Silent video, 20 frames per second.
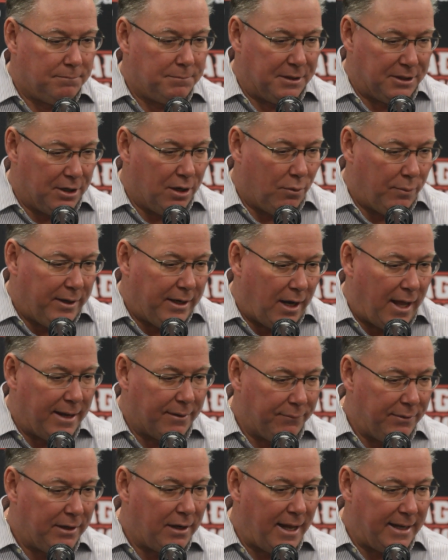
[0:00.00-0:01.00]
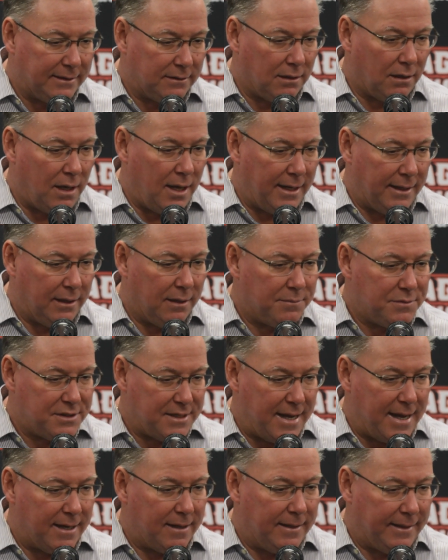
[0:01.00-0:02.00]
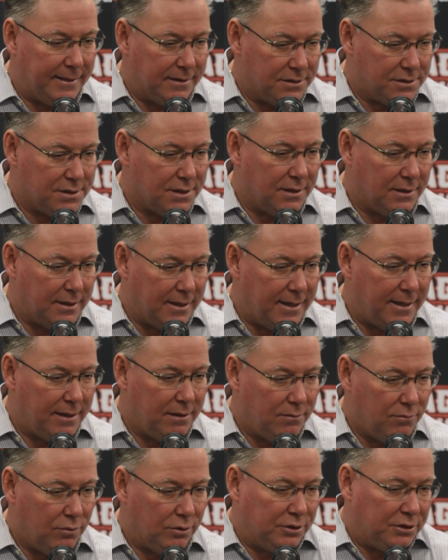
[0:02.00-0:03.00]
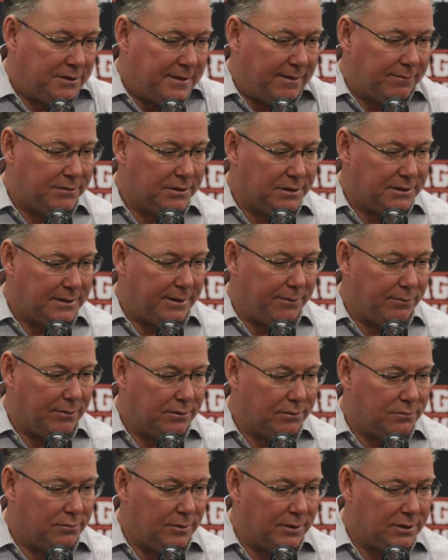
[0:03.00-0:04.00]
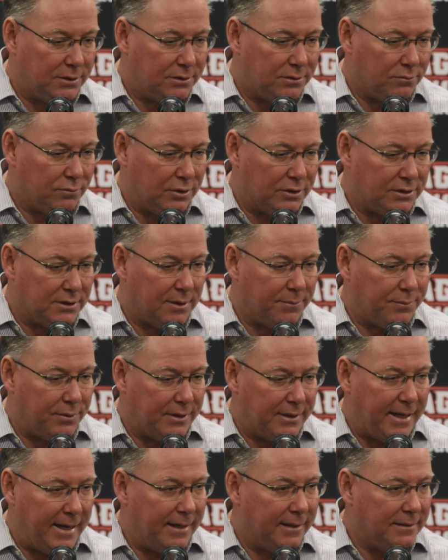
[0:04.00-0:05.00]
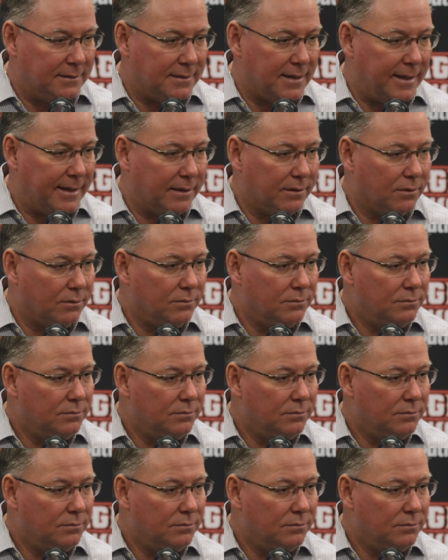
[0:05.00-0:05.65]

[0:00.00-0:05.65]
no, we like the lineup Saturday and Sunday. We'll just have to see what's up with Danny's ankle.